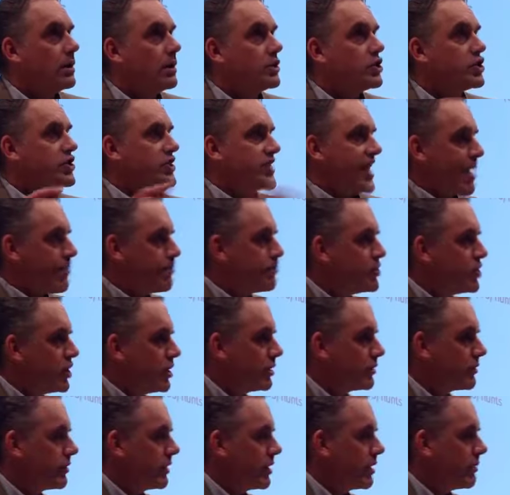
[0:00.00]

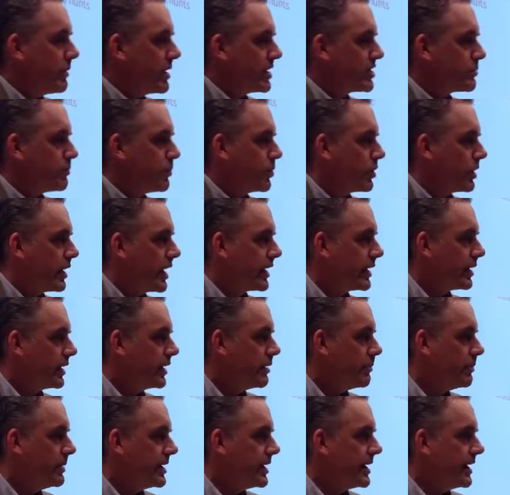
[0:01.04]
stepchildren are much more likely
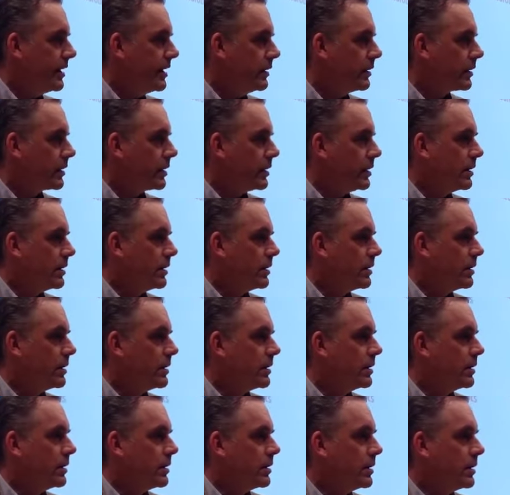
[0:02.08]
to be killed,
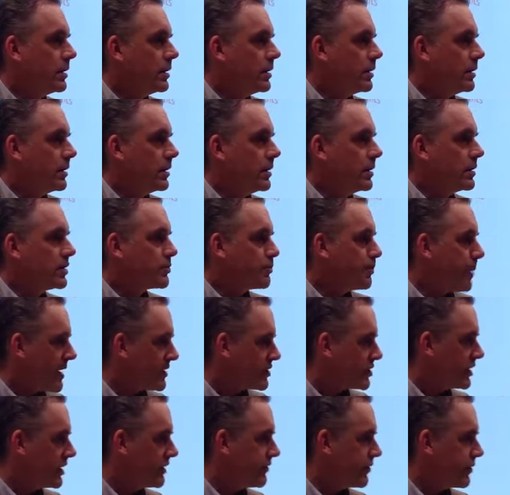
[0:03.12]

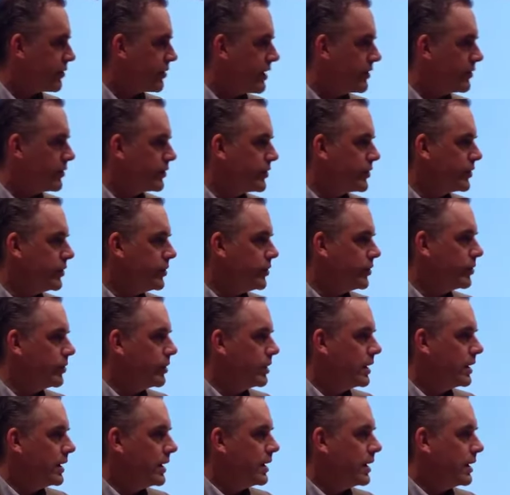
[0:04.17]
especially if they're under two.
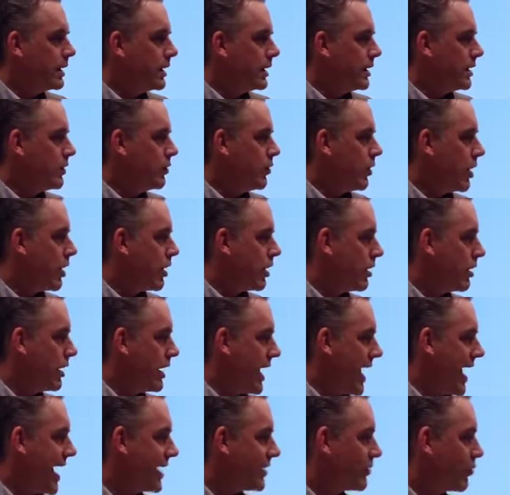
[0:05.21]
You are
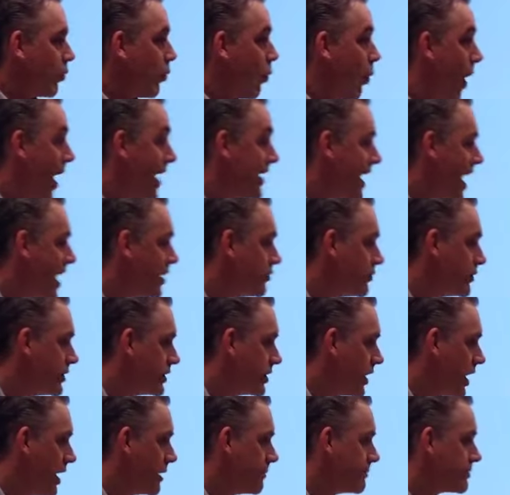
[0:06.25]
at
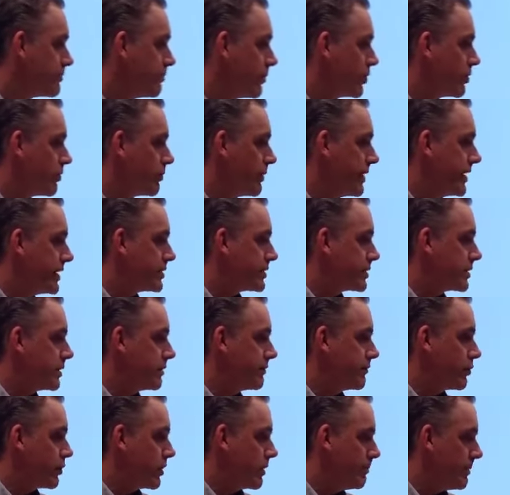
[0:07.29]
100 times more risk
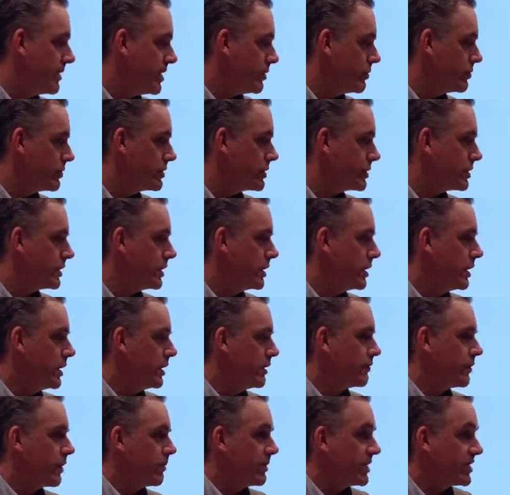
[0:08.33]
for abuse
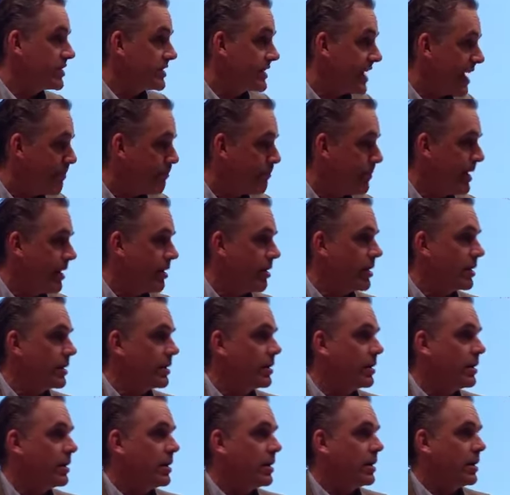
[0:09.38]
from a step parent
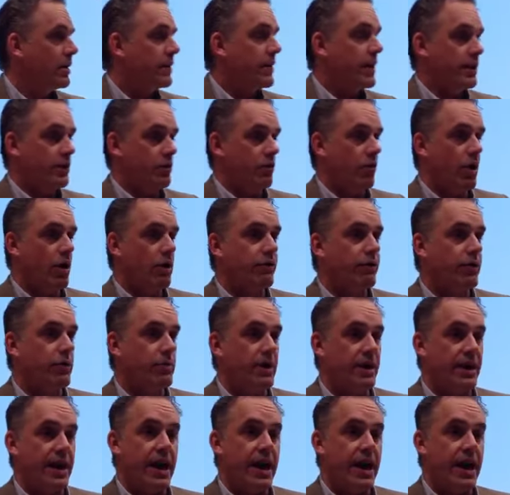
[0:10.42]
than you are from a